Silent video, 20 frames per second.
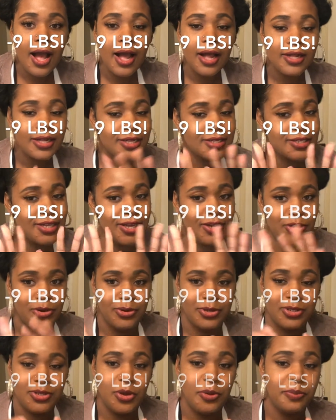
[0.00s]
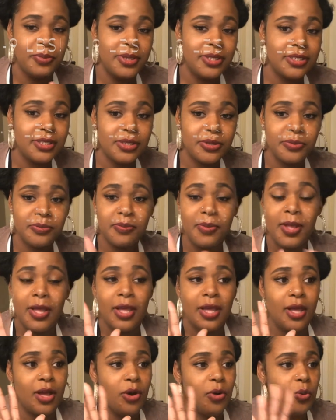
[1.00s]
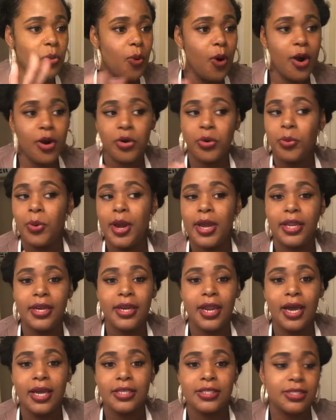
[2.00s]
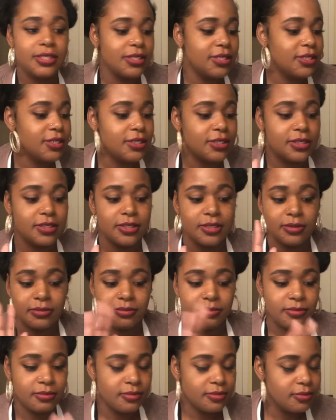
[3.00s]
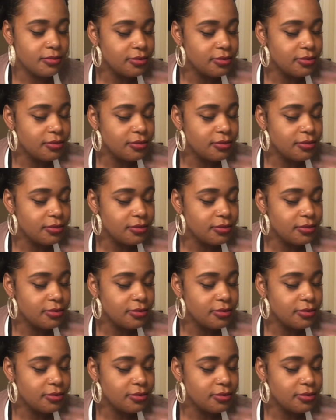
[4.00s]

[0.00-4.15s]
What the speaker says: Because I know it's going to be some water weight Nazis and some